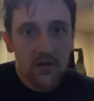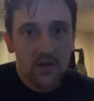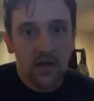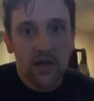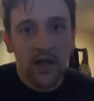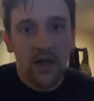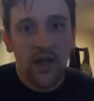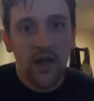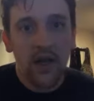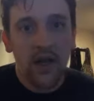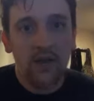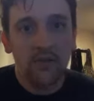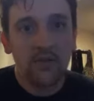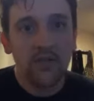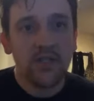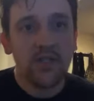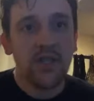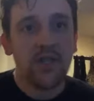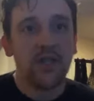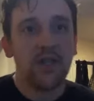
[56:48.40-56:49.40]
Yeah, I
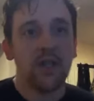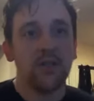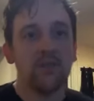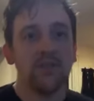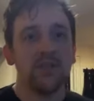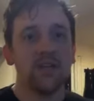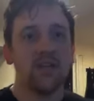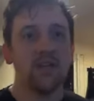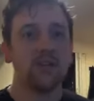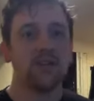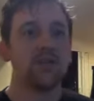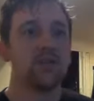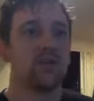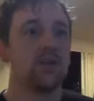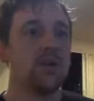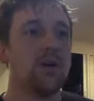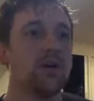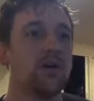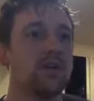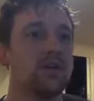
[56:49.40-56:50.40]
would say I would say the
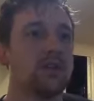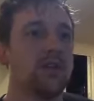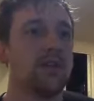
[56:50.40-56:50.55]
soils.